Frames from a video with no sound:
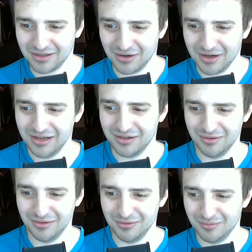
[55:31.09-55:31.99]
So I had
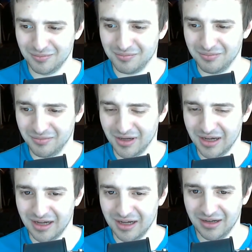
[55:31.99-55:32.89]
to,
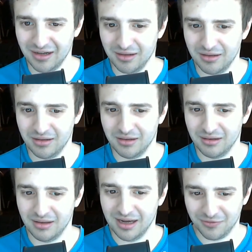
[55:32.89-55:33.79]
and
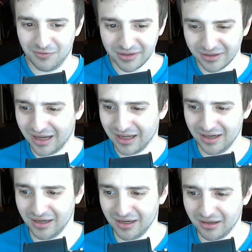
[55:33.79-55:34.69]
it felt a lot
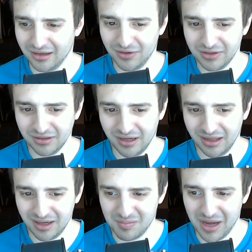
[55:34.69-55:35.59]
like
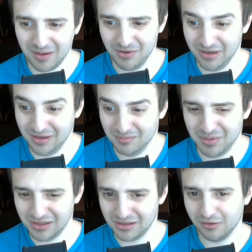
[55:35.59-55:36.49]
Backbone,
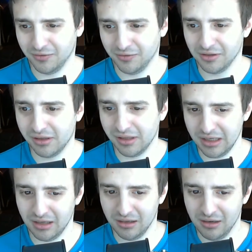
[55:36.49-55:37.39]
but it still felt
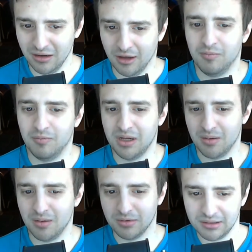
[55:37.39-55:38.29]
clean of being
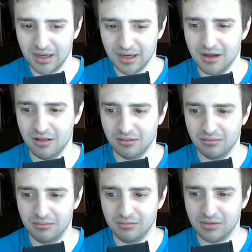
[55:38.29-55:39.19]
able to tell
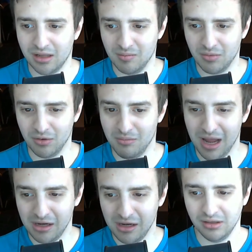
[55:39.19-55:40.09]
Ember
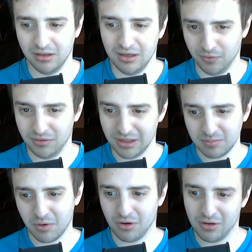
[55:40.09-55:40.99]
manually for
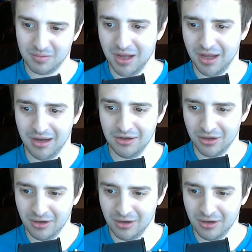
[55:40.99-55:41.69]
this part of the page,